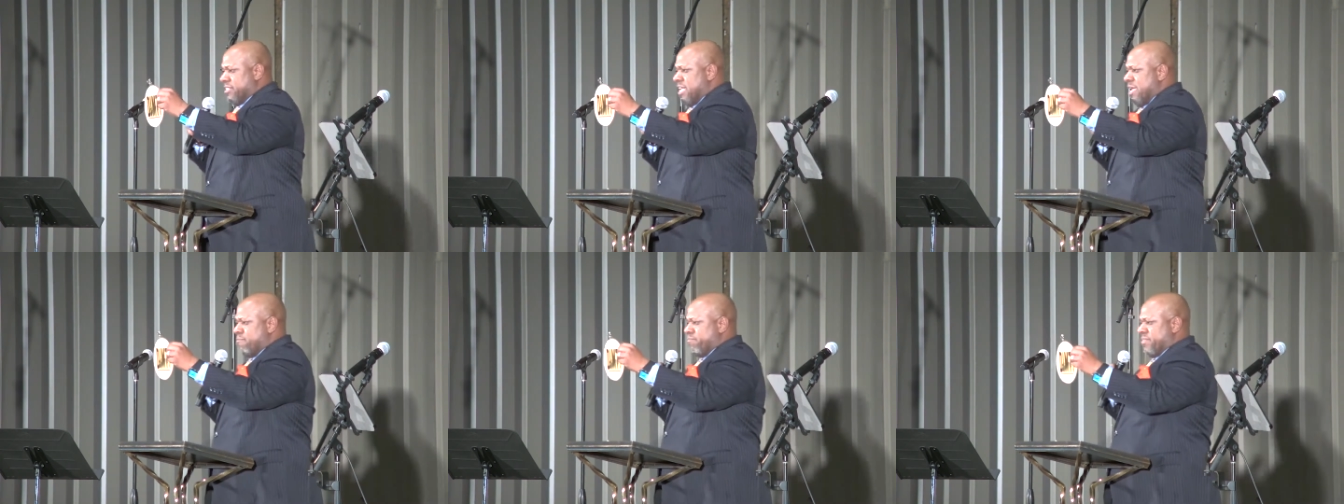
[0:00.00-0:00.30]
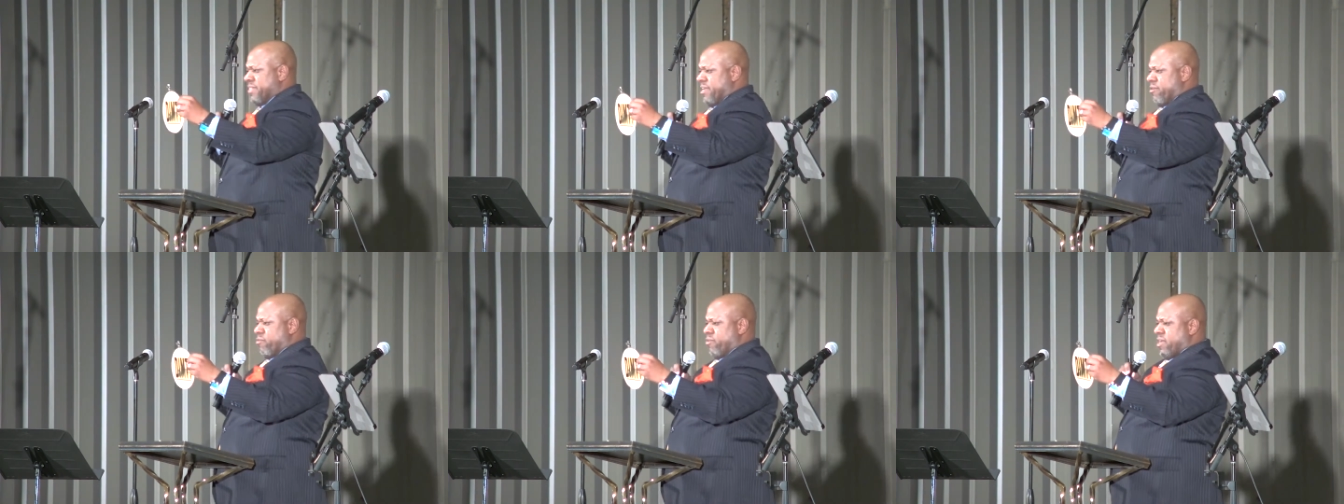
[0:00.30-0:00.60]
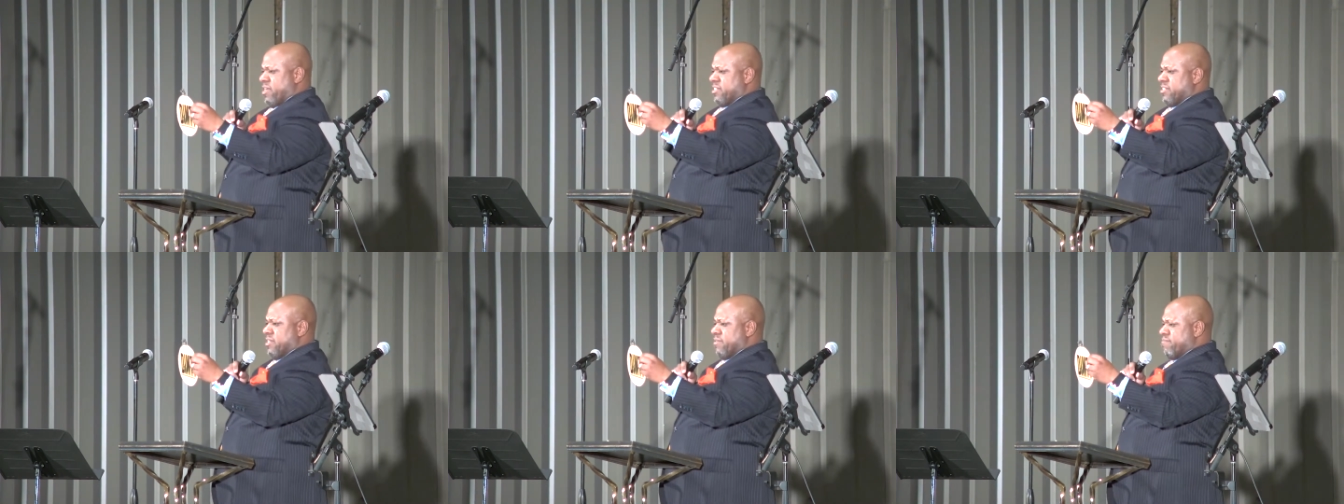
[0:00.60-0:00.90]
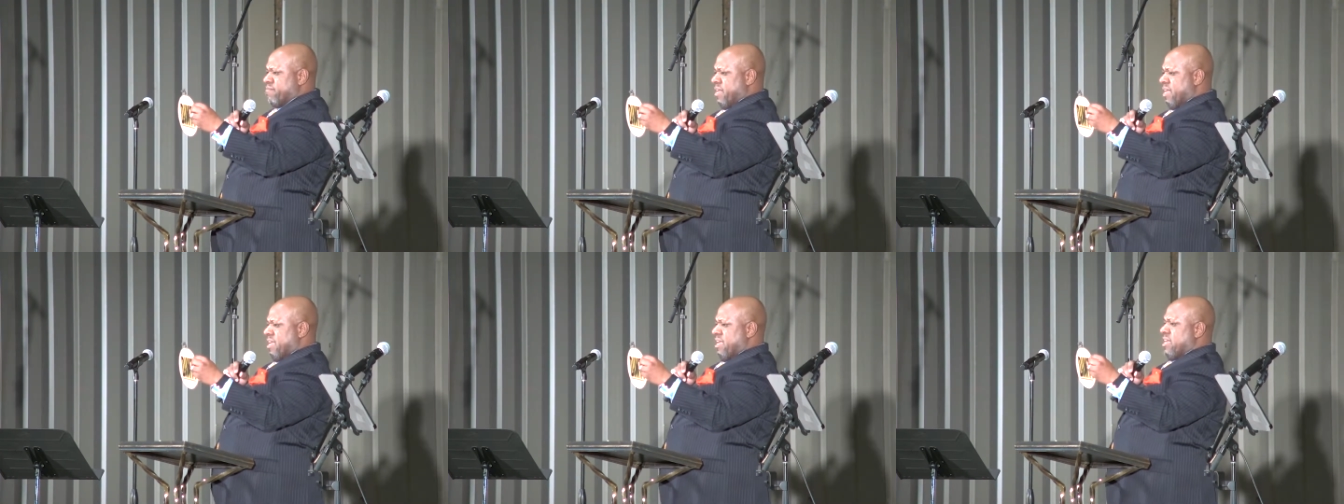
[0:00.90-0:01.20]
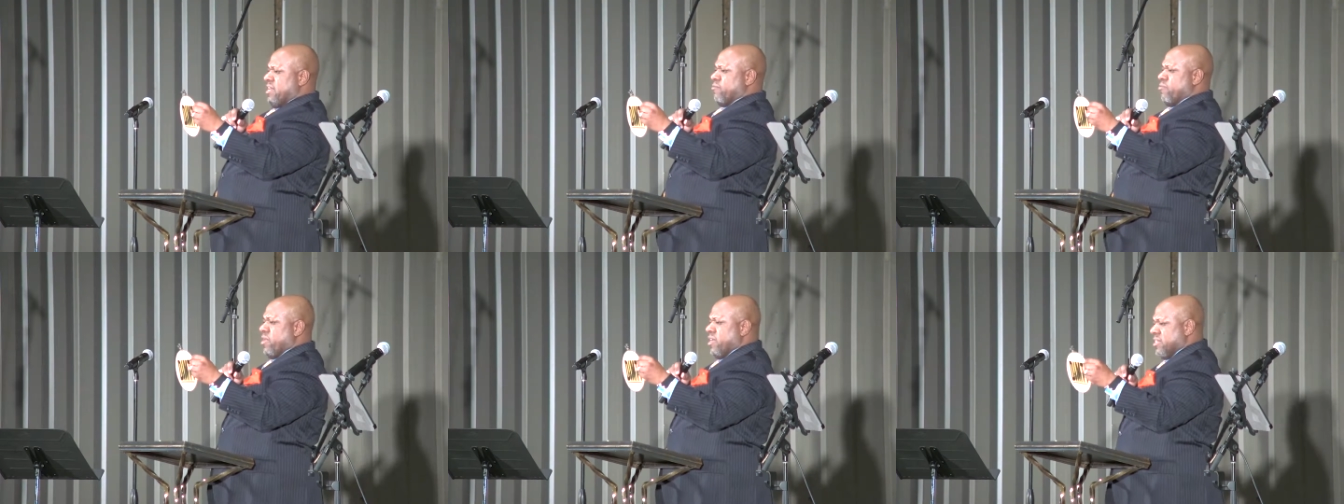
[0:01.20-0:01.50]
Dimty, what does it
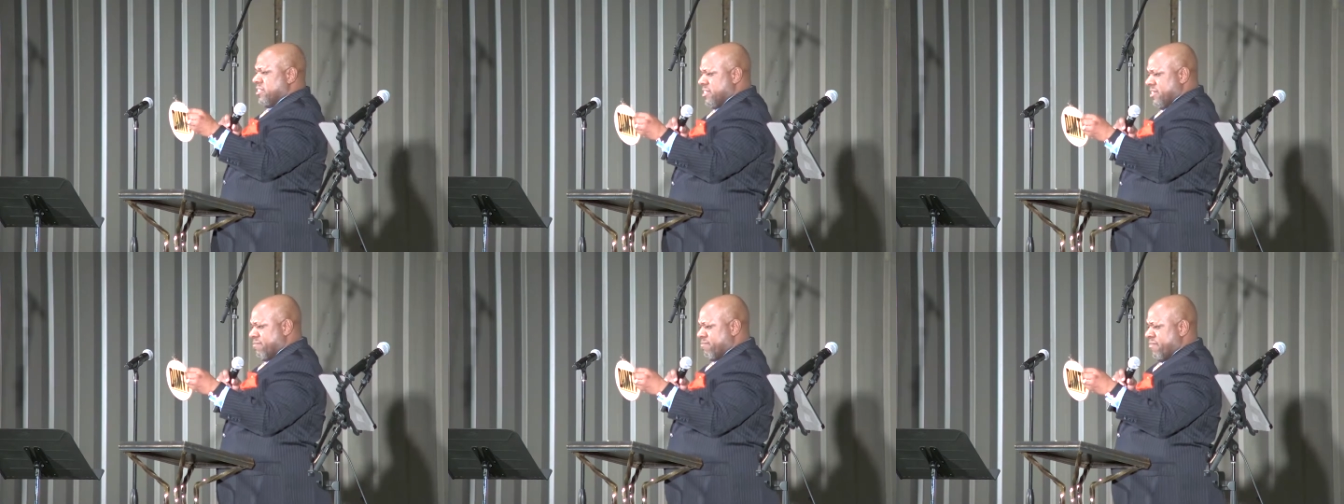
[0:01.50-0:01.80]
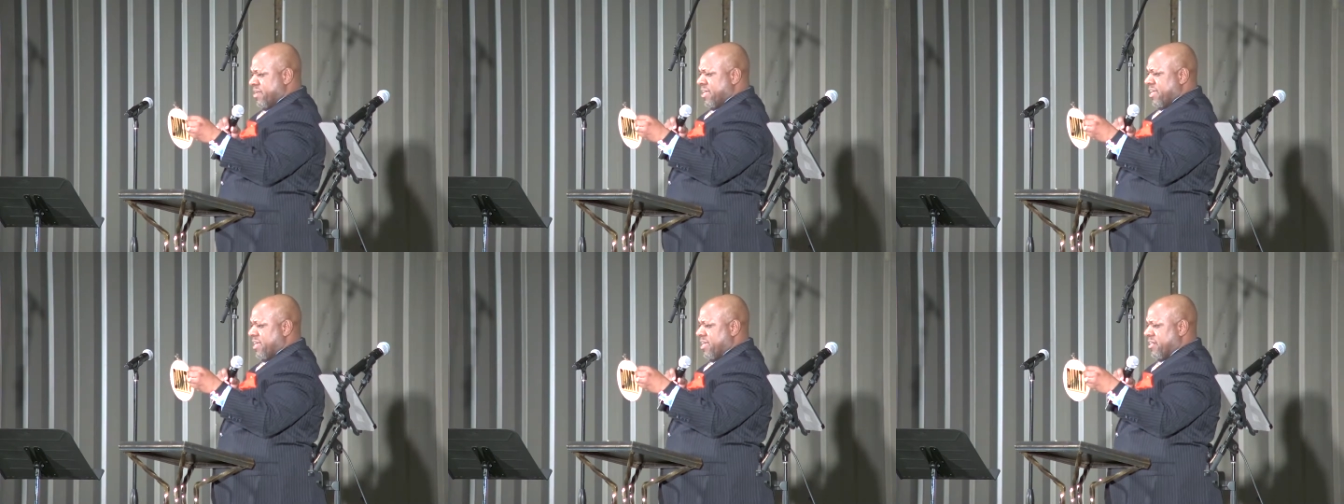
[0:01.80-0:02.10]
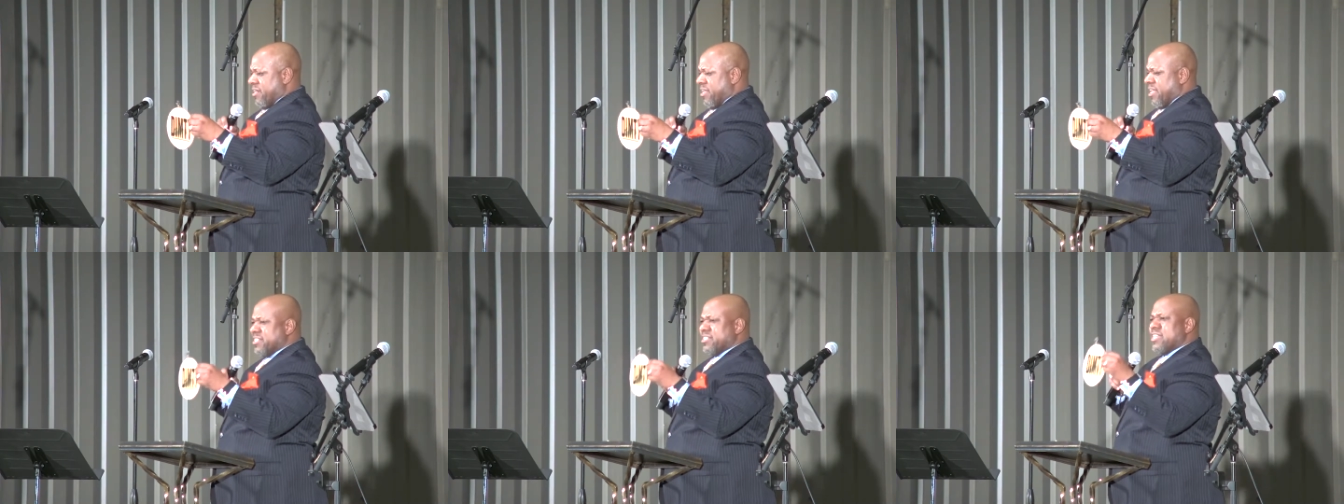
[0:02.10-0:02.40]
mean? What does it mean?